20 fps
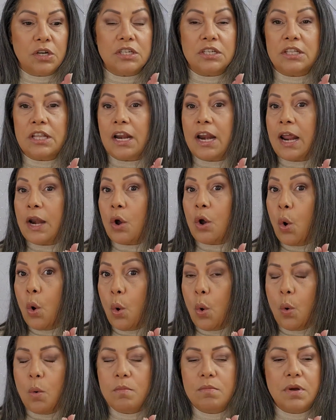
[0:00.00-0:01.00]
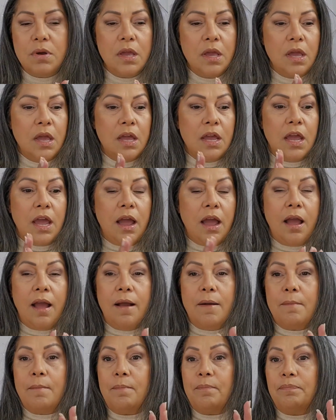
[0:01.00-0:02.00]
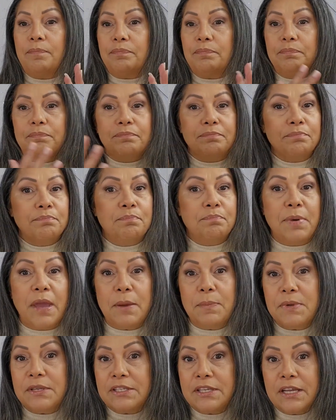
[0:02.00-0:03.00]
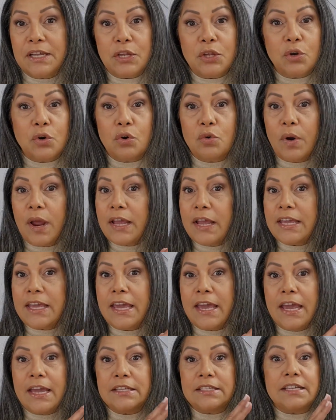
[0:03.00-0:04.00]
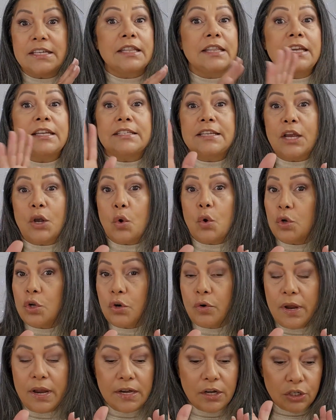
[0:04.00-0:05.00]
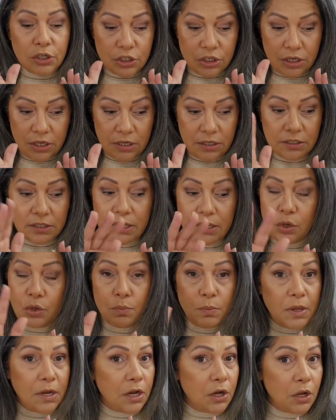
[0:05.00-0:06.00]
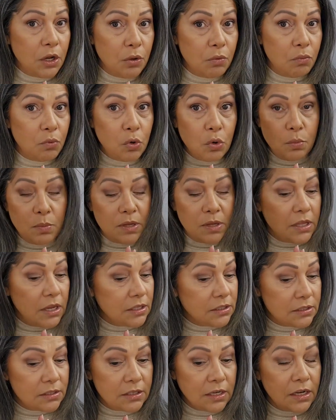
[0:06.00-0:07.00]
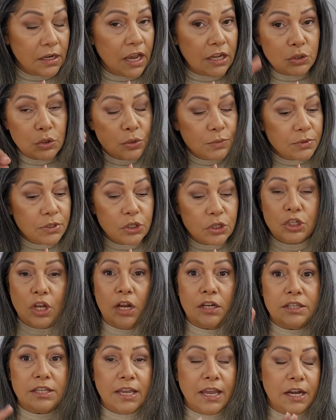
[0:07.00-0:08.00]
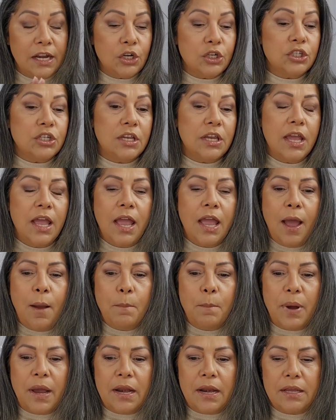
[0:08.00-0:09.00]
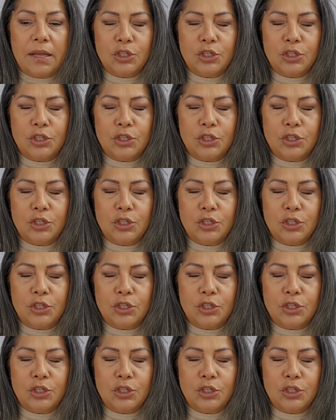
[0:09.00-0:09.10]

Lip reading: still at home, babysitting your grandkids, and they take all your energy. They could be in another room and they like suck the energy. But